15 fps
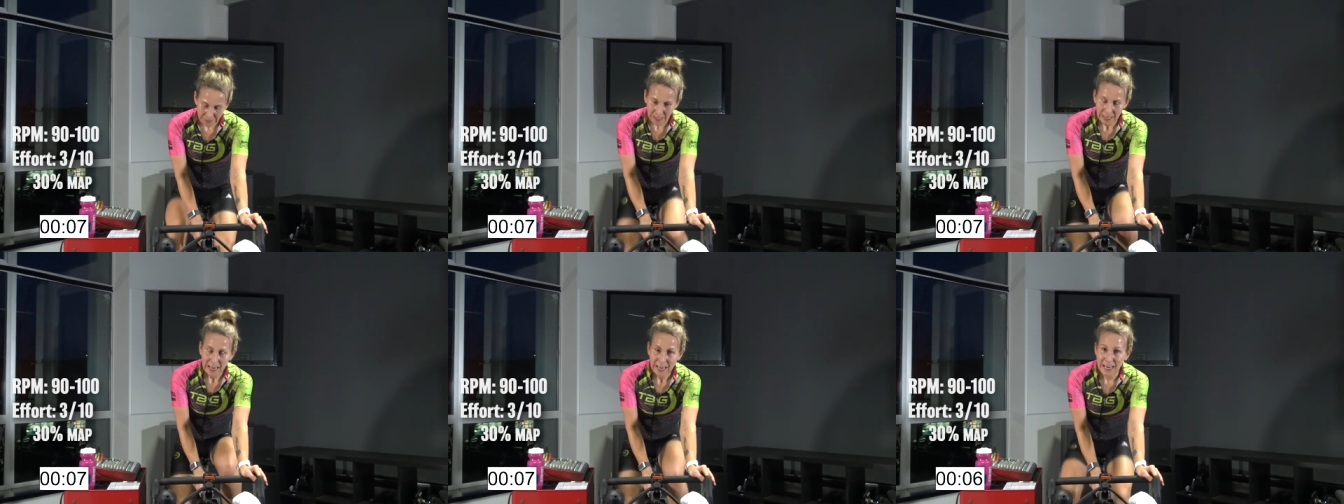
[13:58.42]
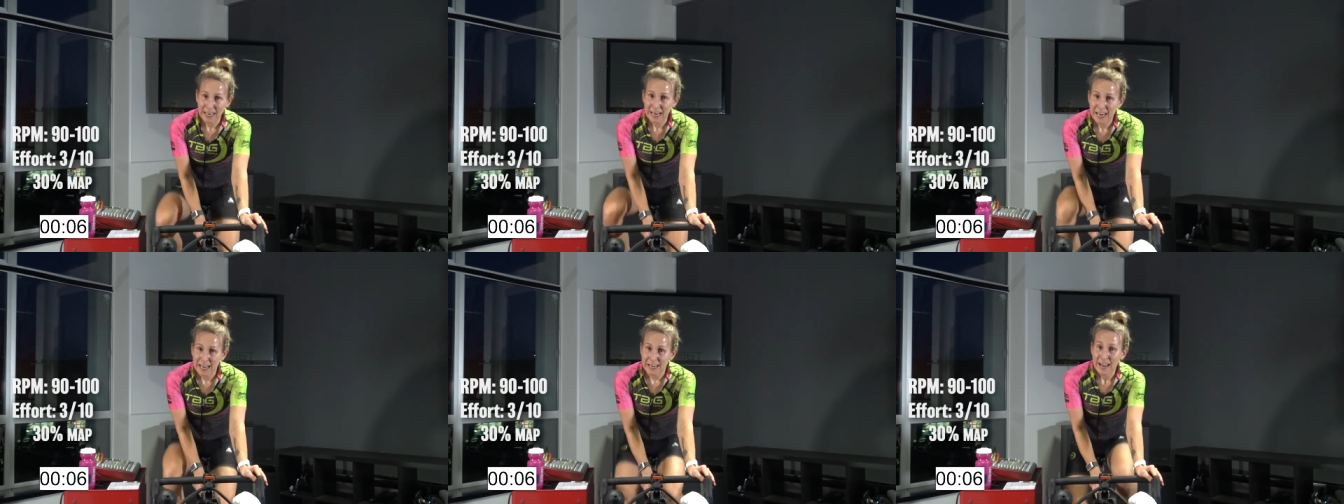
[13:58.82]

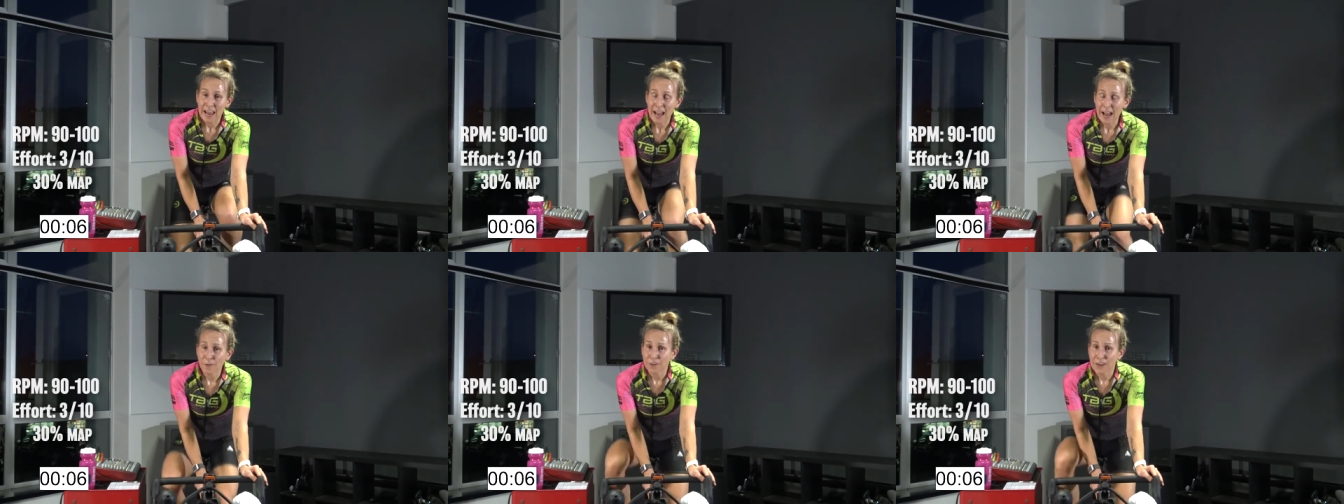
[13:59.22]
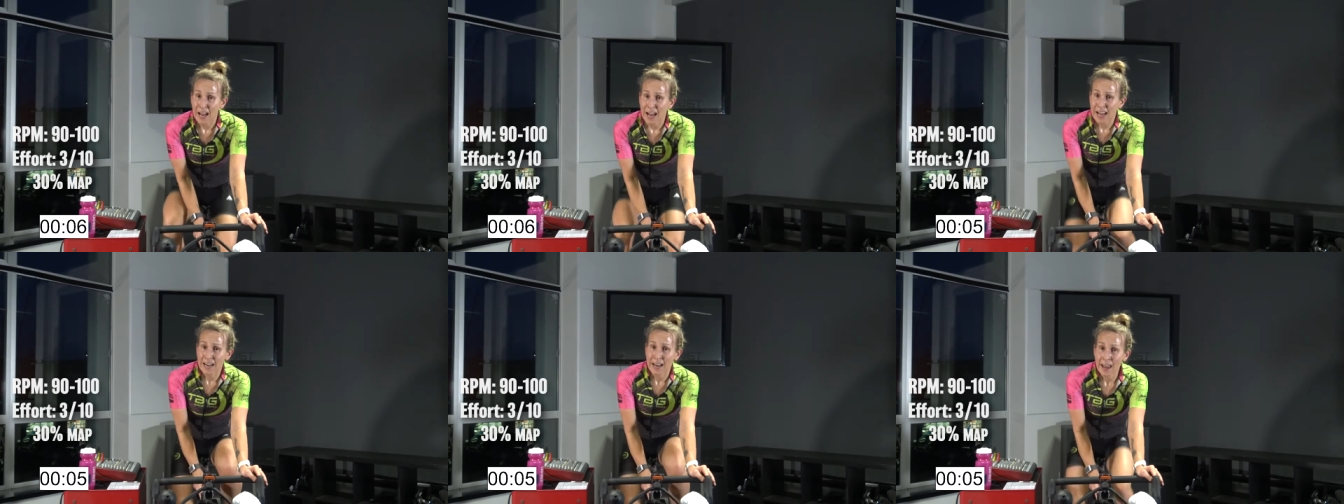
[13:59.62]
8, 8.5,
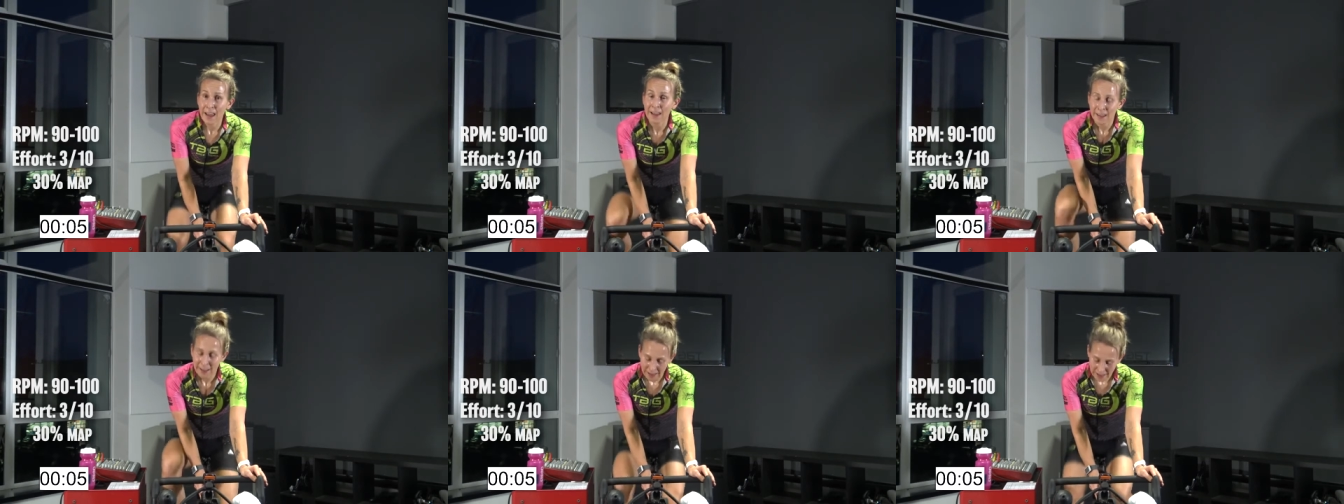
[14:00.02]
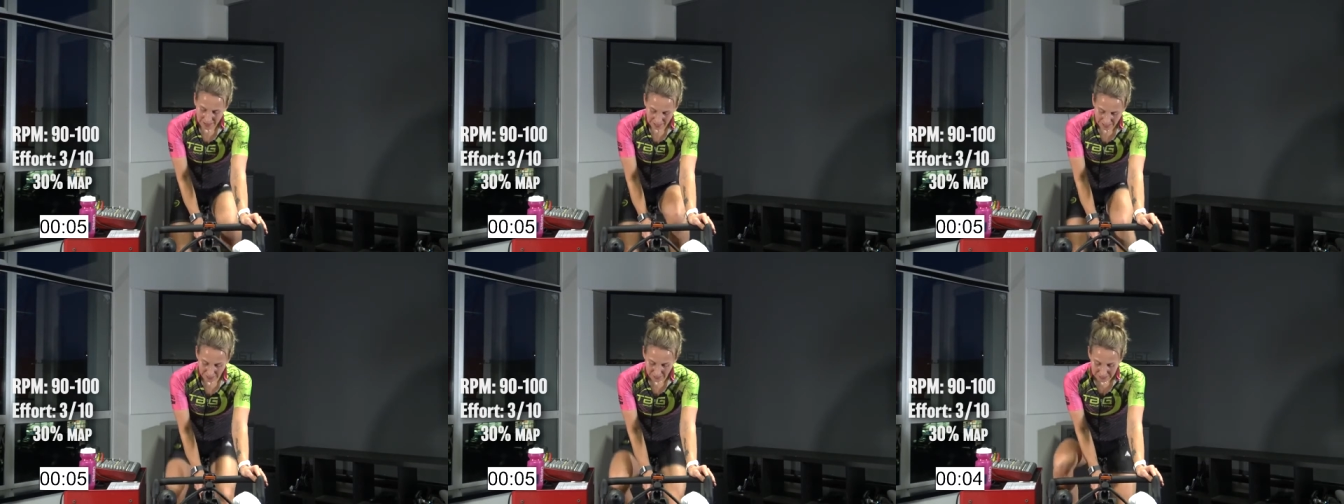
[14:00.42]
9,
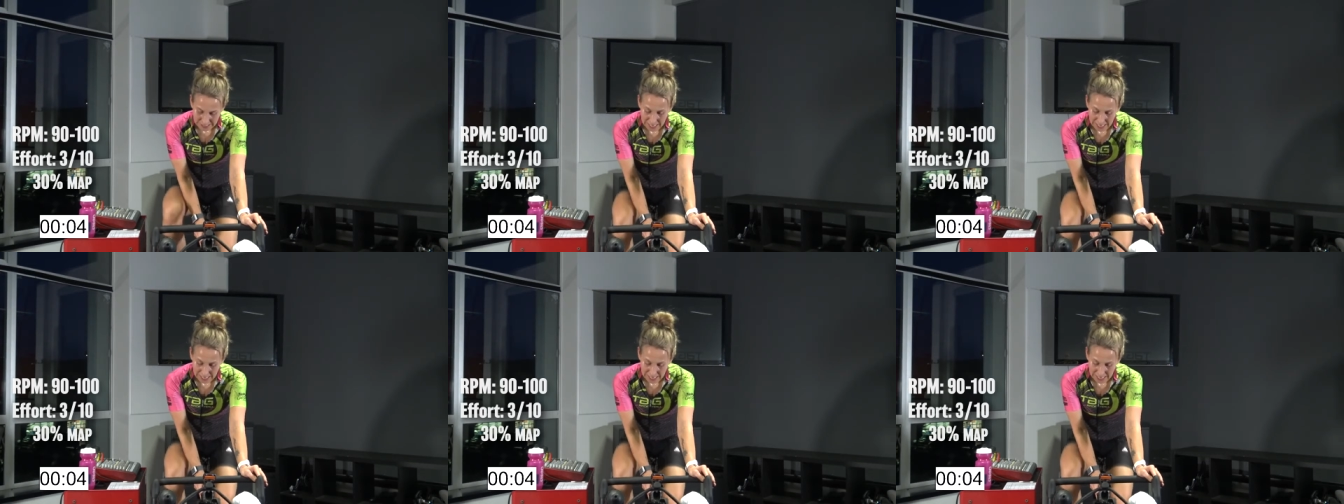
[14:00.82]
even